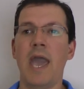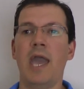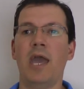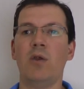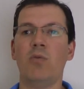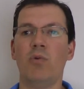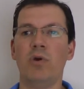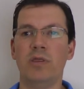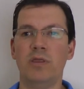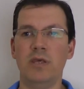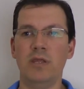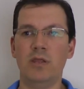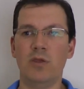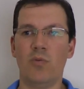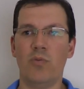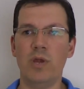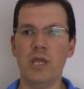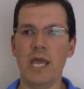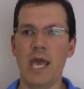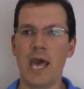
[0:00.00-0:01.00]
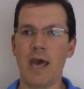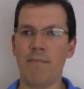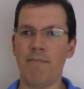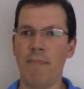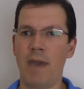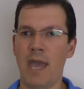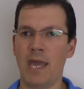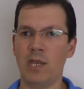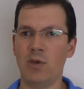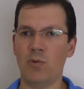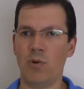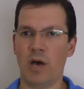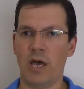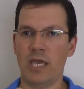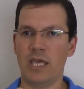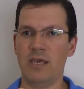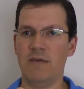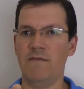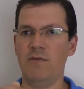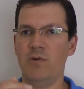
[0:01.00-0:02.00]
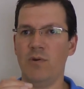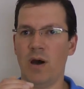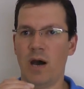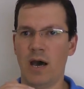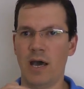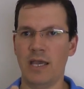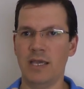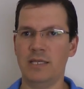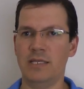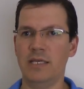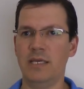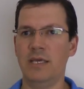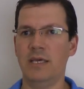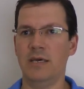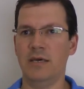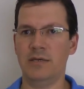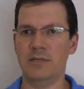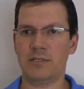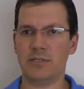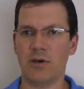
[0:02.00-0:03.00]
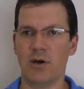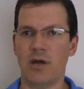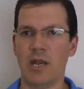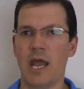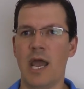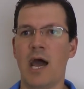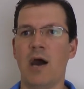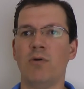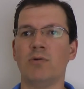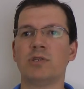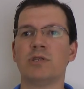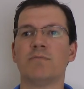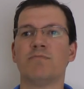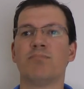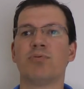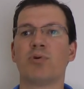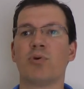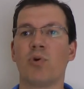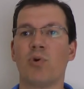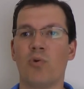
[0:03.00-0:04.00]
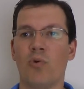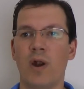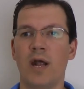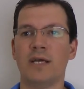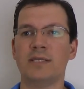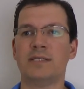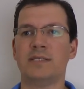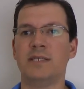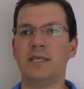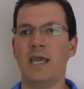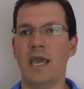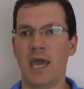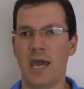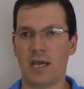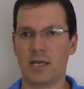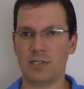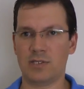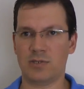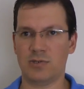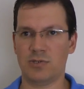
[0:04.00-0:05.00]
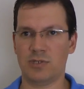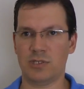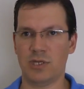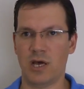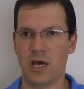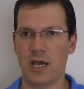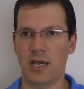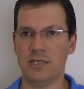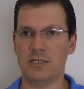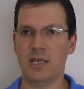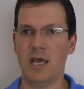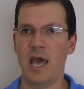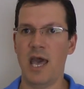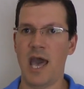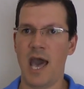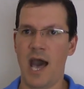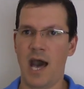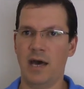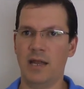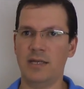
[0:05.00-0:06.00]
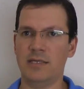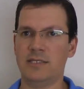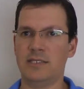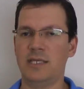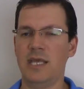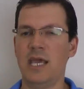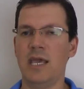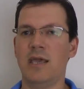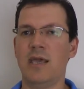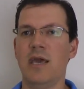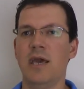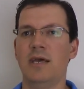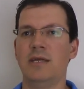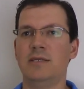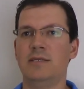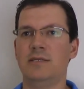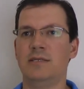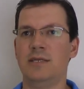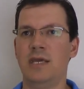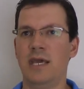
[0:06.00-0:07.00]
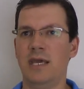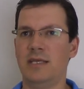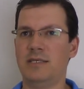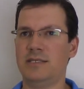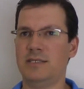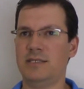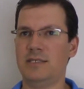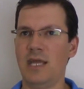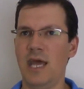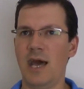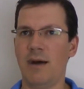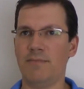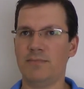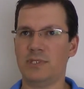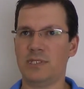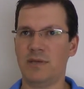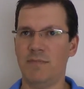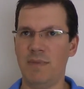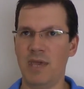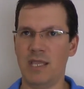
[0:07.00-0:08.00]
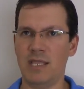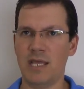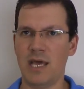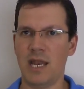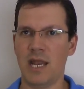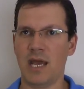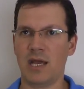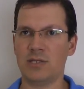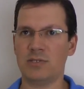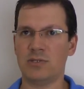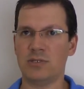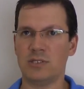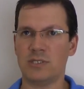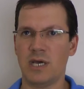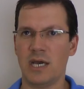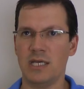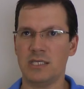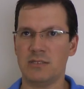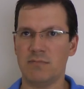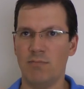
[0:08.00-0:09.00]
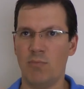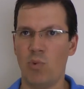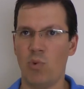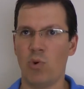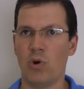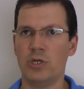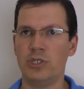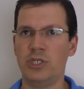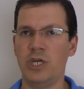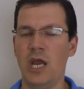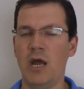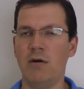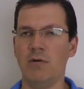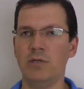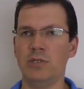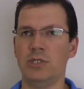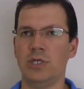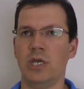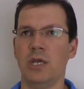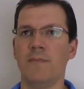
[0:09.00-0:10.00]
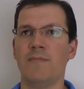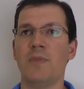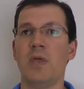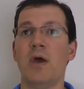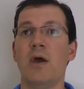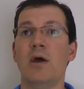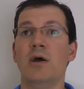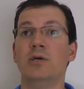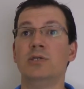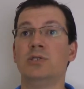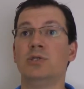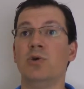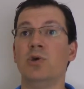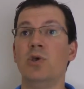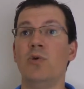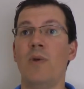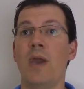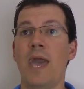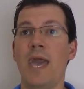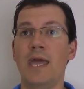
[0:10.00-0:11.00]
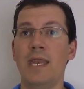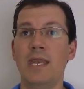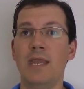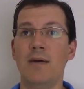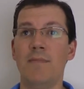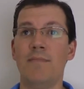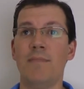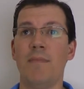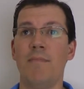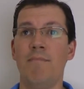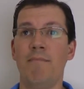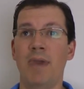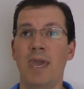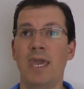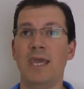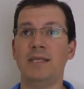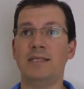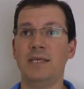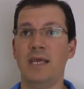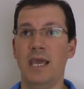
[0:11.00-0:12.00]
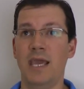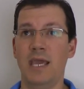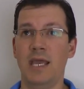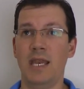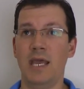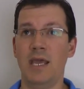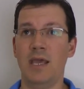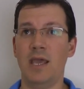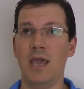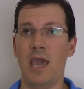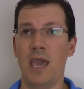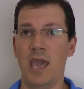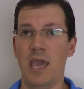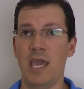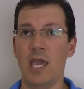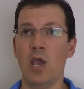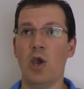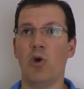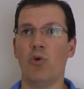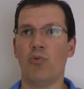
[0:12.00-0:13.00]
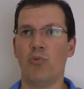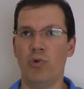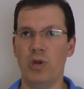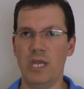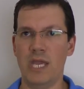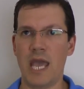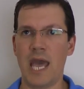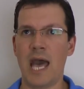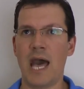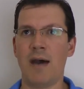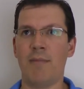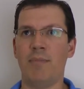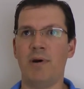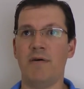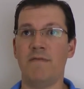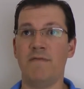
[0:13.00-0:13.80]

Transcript: and within the rehab manual, I give you ideas on how to progress the exercise, how to stay, take steps to make that exercise more challenging, so you end up maintaining a rehab